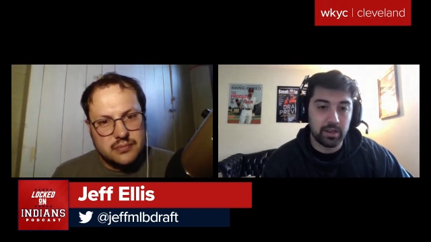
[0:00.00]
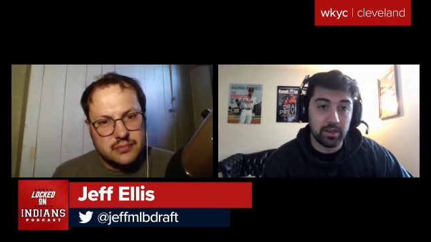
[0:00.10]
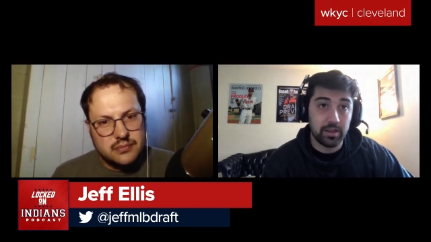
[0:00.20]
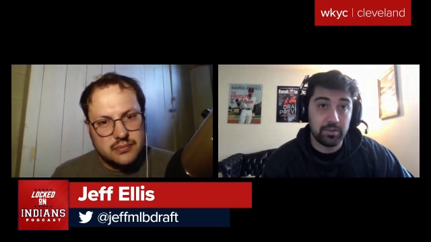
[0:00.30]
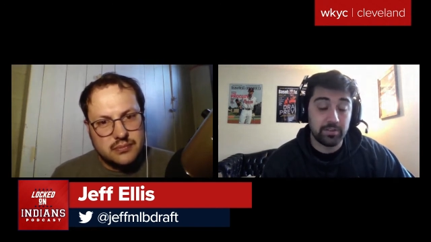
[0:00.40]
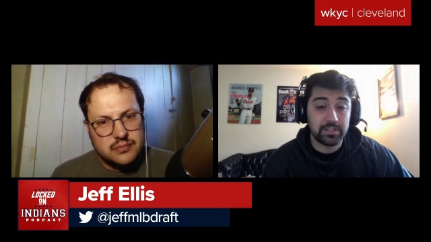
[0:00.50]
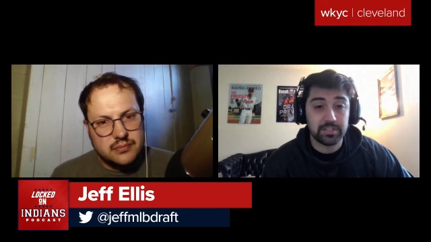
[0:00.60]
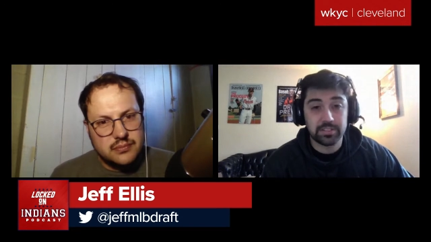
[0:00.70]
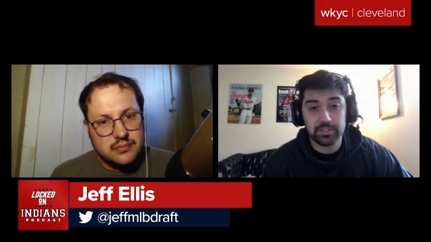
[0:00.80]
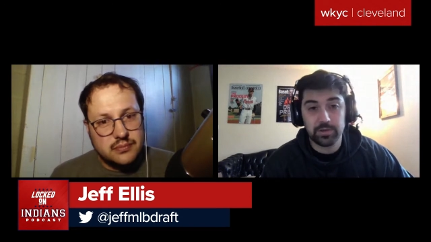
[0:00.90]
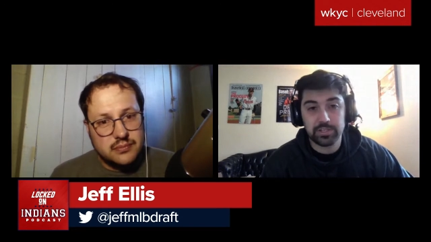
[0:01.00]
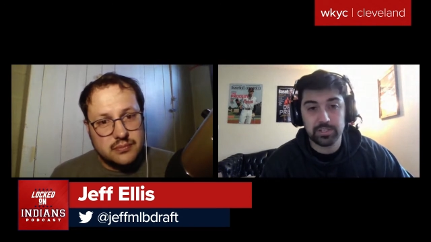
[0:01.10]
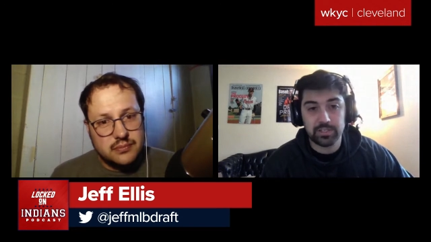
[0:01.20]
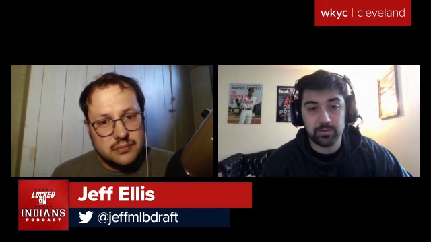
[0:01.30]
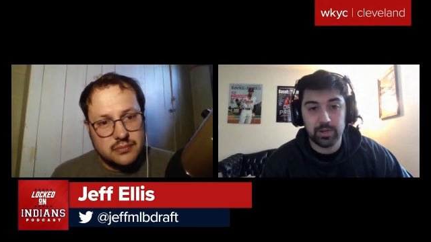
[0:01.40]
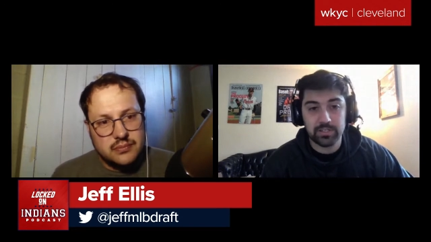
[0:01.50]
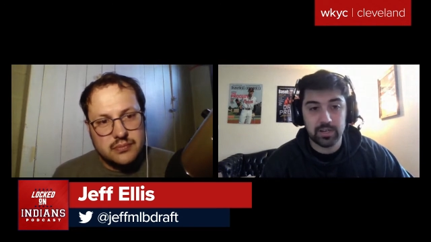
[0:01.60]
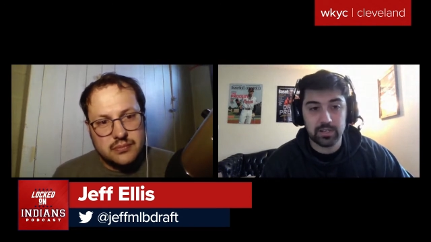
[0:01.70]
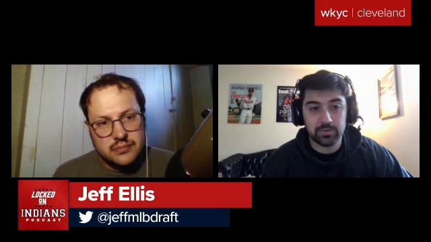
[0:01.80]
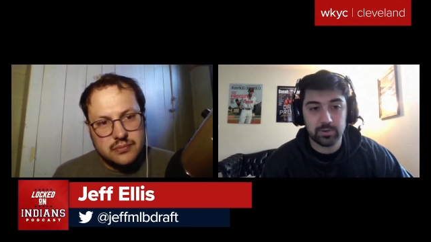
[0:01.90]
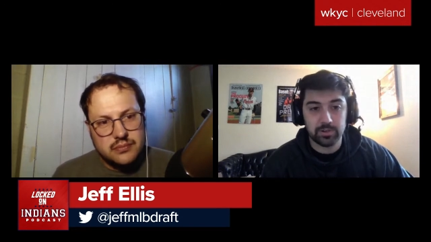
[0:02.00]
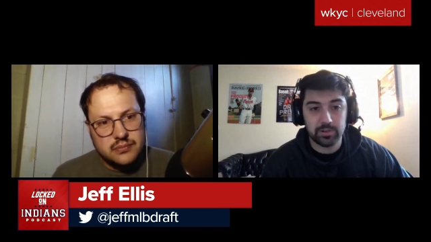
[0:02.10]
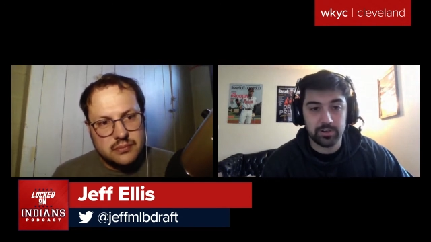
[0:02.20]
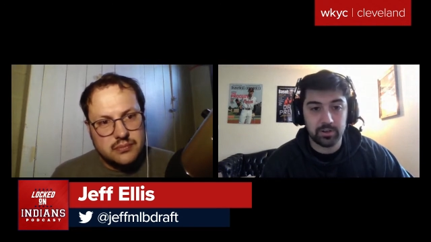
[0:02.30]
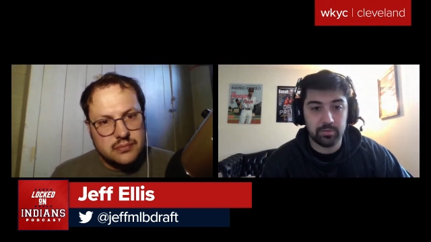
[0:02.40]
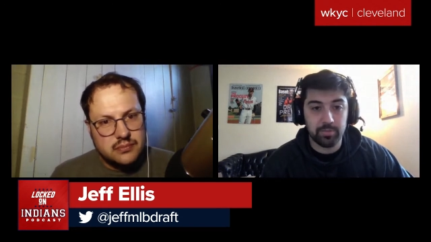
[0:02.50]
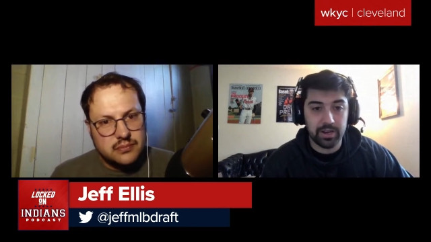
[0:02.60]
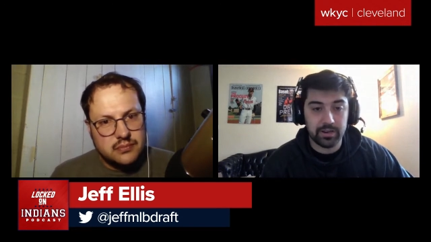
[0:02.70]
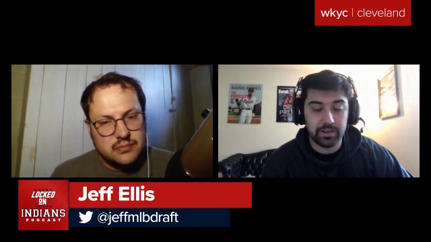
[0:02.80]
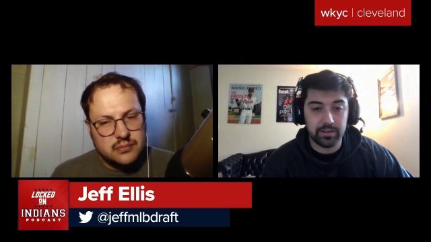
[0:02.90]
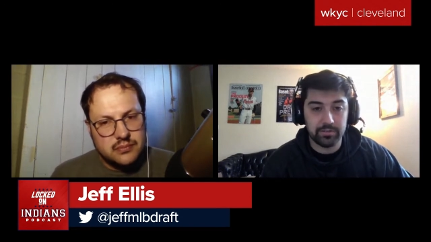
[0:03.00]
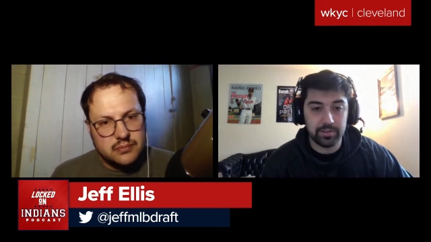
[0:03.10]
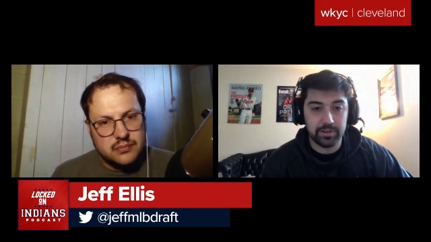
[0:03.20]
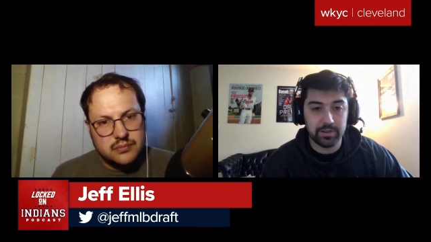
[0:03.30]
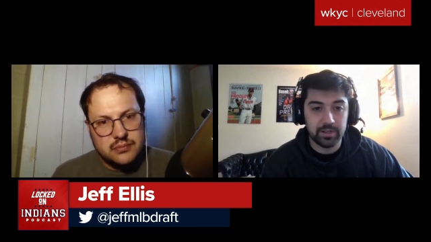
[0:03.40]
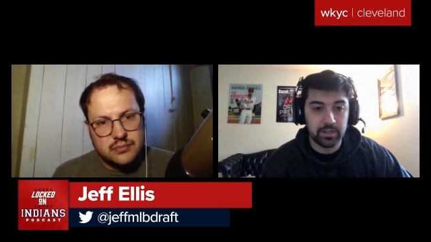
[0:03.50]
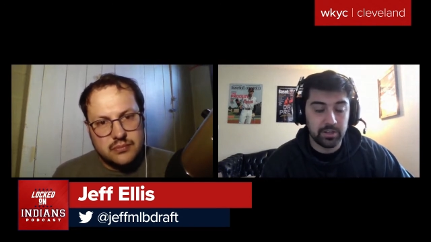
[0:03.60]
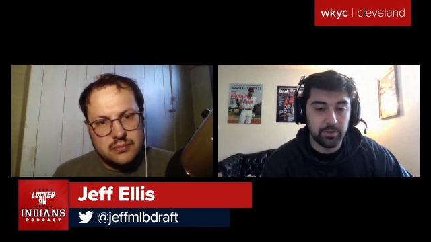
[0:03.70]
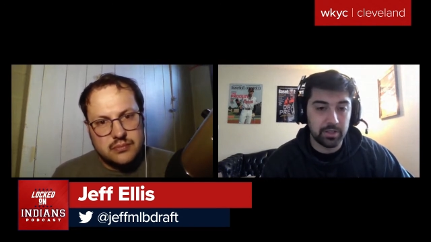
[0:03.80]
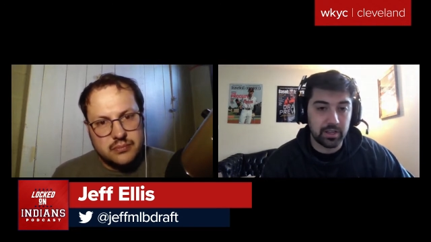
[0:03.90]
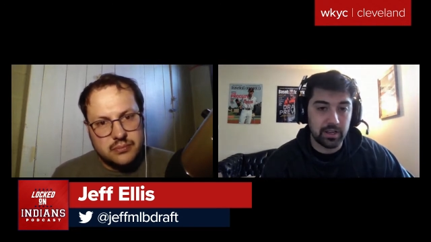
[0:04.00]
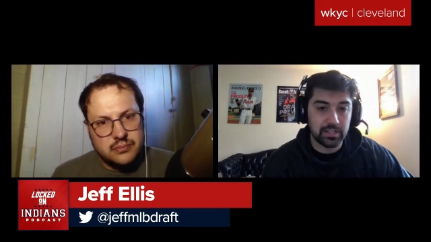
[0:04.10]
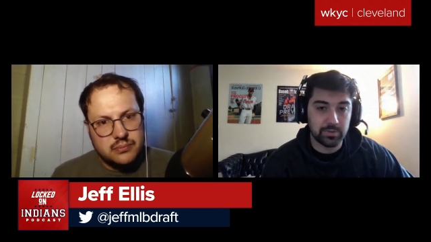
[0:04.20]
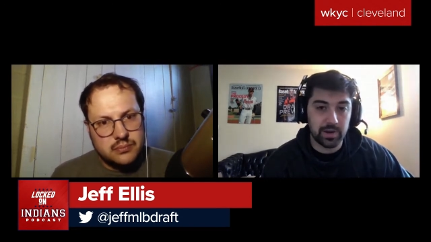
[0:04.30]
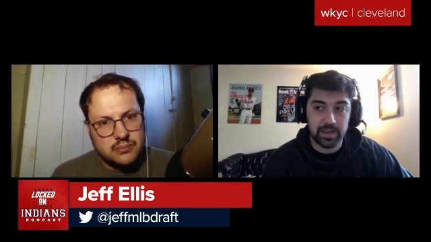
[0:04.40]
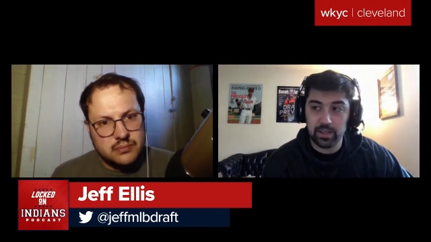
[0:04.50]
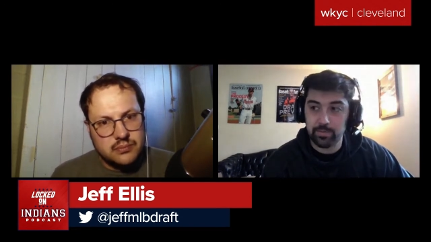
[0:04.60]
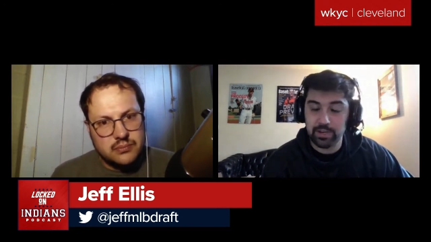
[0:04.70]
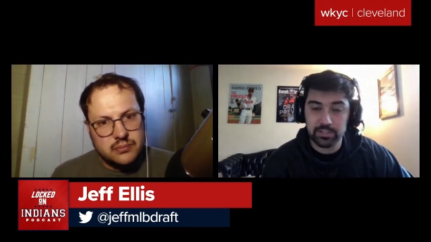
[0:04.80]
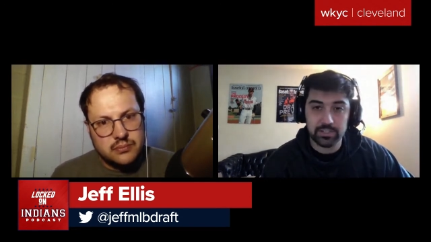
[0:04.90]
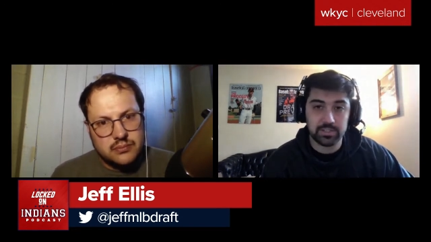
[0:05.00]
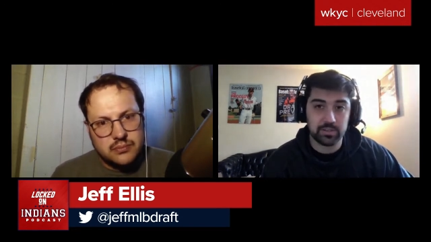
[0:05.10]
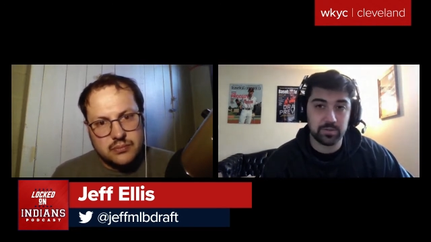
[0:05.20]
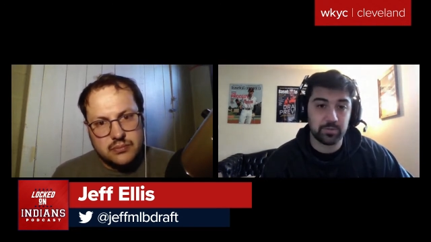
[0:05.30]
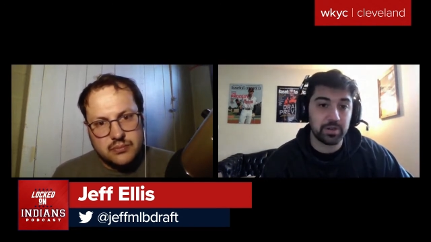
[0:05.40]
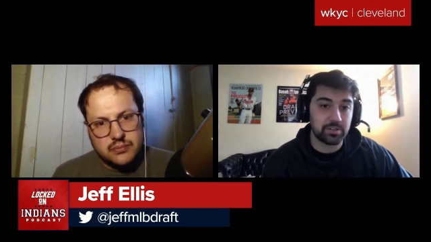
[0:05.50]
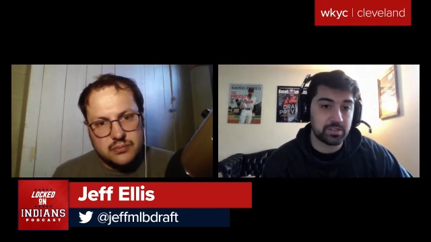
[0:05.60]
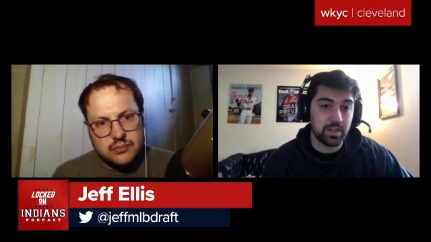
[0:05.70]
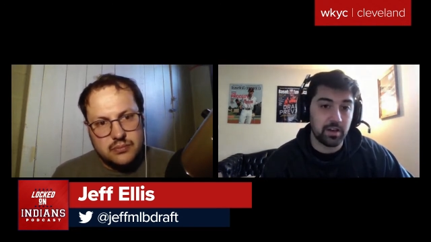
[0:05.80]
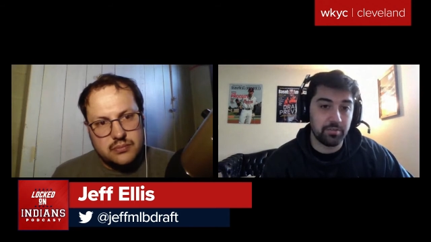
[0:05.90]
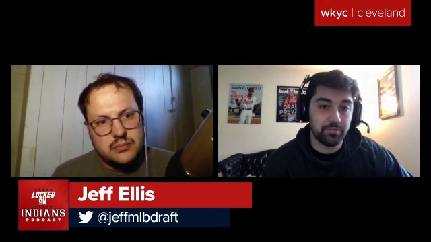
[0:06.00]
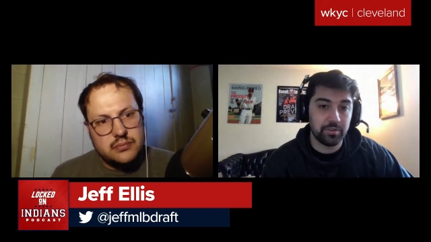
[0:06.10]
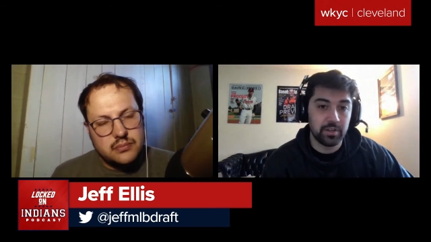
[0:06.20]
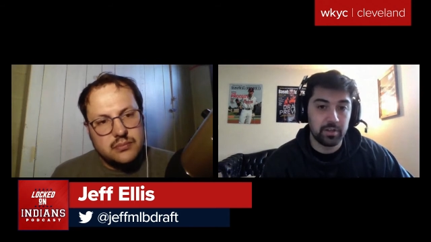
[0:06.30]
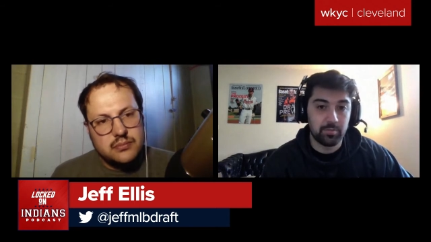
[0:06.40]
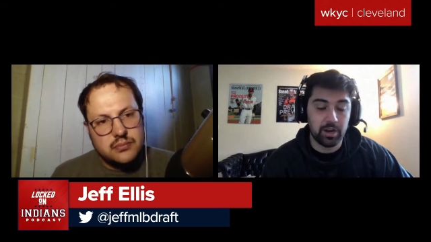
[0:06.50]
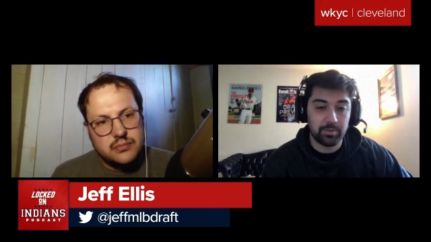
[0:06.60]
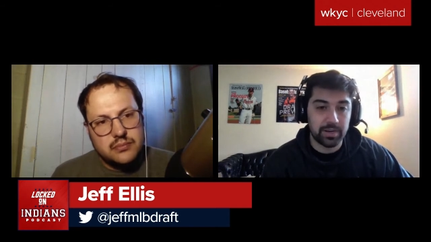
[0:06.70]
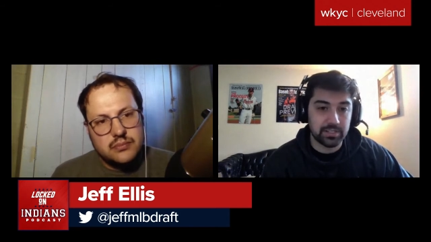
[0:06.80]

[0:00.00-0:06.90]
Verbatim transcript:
Speaker 1: if it's a situation like the White Sox where you're competitive and you think a guy's ready, I mean, just in terms of pure stuff, Bachman